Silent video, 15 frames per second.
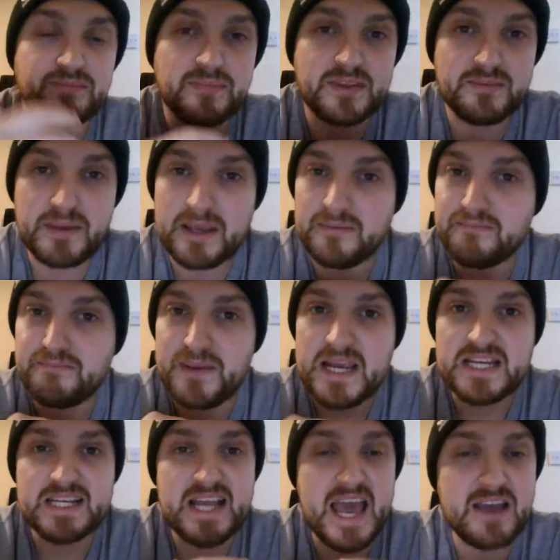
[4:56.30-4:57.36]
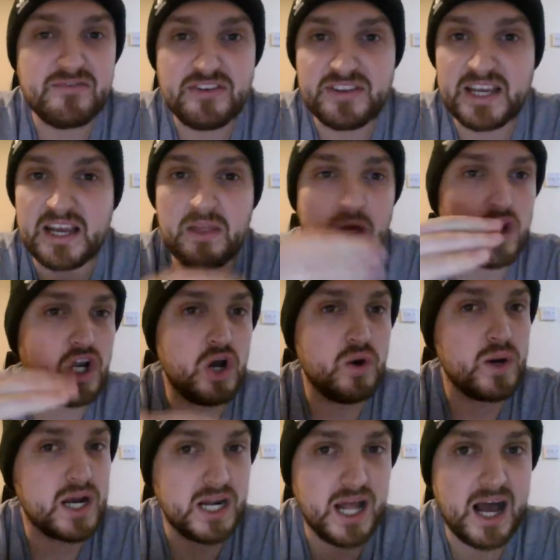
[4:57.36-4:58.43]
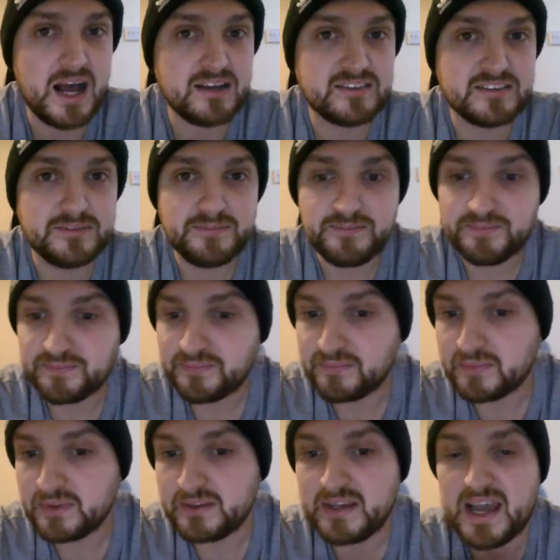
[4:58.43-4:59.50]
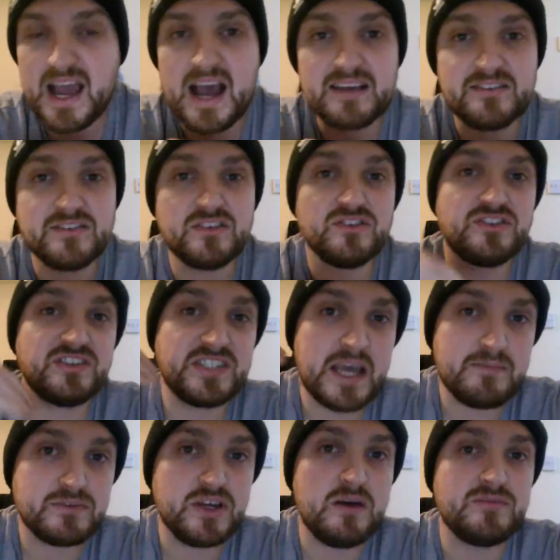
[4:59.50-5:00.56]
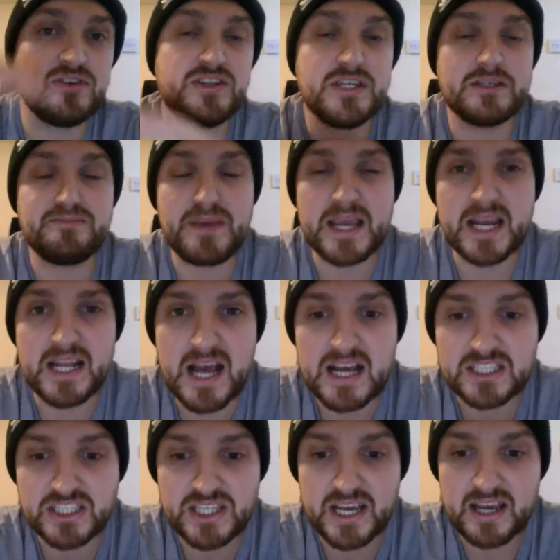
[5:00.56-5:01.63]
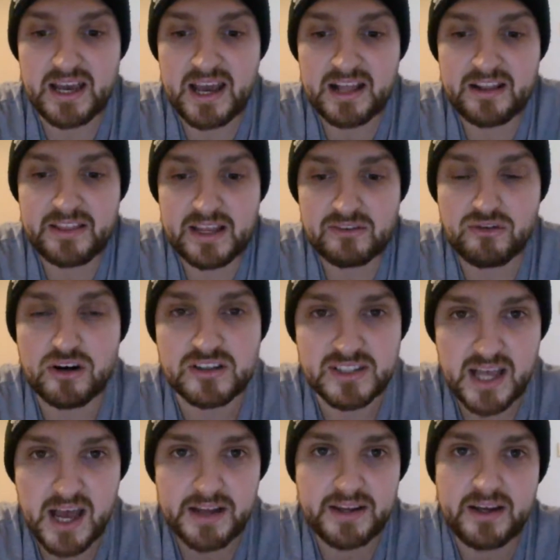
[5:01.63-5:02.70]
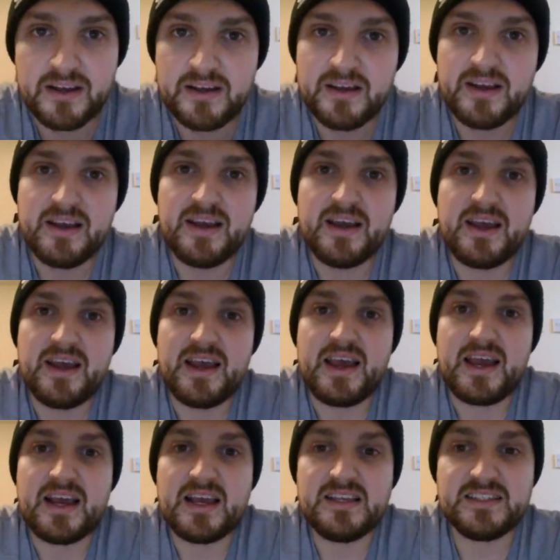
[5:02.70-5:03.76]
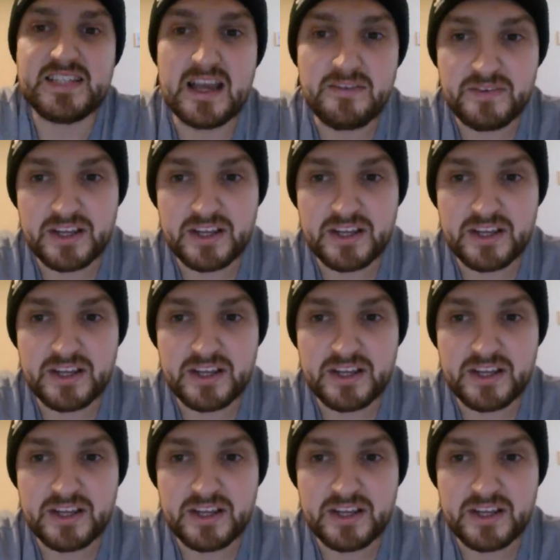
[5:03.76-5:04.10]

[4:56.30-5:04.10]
being beaten everything at a lower class. hasn't stepped up to this big class yet. And I think Roxana is definitely